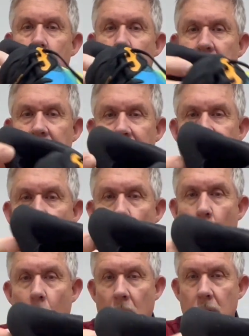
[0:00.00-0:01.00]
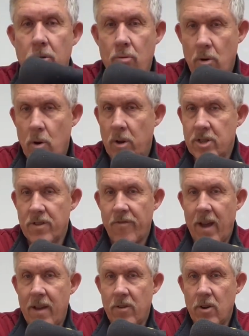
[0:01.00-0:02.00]
but they've now worn through at just
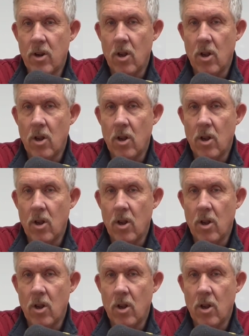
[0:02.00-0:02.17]
500